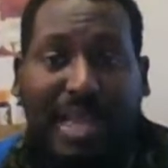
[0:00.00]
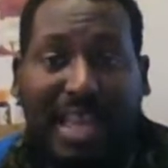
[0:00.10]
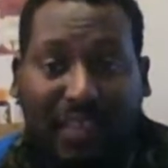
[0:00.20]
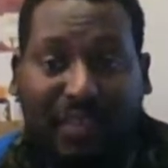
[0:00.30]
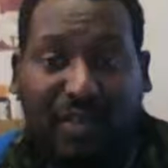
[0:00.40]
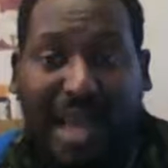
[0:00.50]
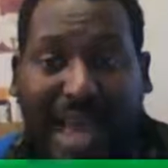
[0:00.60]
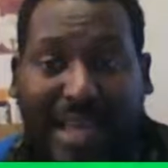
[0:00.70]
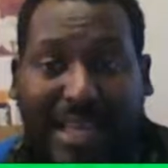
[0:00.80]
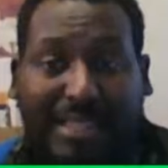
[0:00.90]
If you
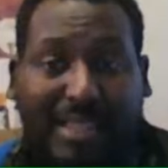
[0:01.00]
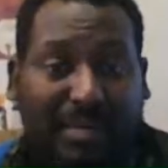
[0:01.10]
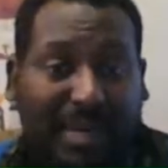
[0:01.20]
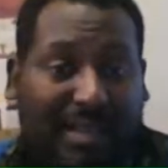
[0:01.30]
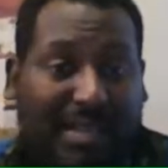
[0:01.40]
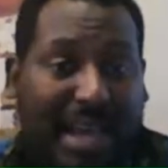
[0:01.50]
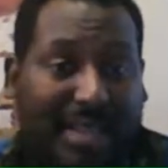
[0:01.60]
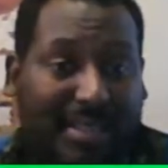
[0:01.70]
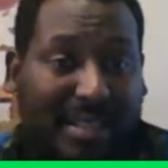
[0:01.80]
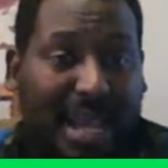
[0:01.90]
like it, send me a
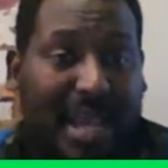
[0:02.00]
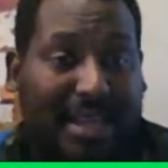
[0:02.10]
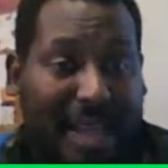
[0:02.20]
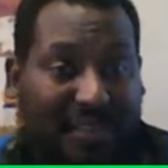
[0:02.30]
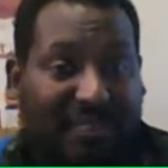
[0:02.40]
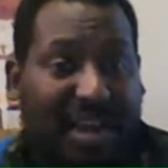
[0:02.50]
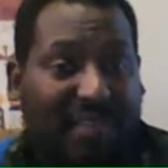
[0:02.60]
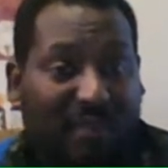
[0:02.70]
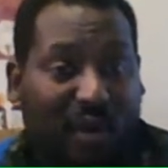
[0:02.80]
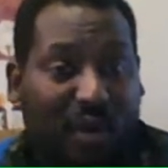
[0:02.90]
text,
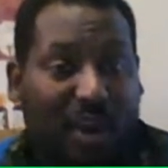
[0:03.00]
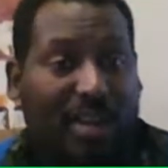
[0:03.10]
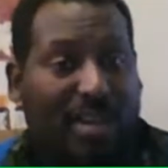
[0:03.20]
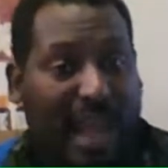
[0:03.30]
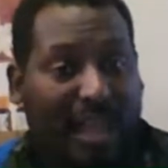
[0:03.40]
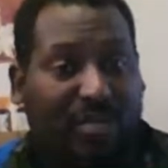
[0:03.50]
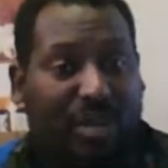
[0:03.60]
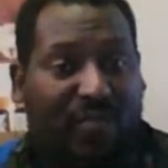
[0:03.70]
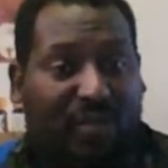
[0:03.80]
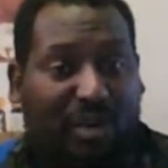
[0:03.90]

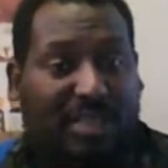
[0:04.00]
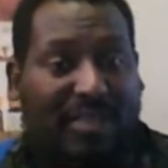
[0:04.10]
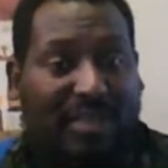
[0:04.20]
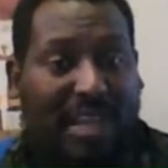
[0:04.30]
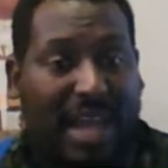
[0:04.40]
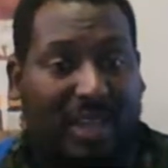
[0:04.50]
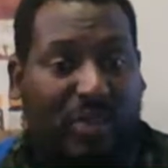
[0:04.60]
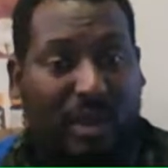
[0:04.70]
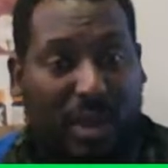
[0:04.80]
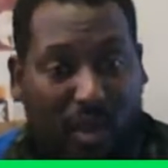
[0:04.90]

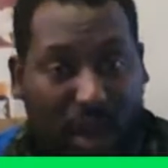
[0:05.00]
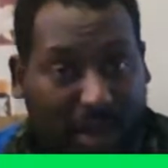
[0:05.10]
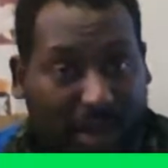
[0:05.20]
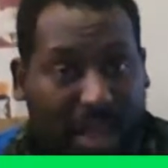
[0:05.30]
954-934-7921.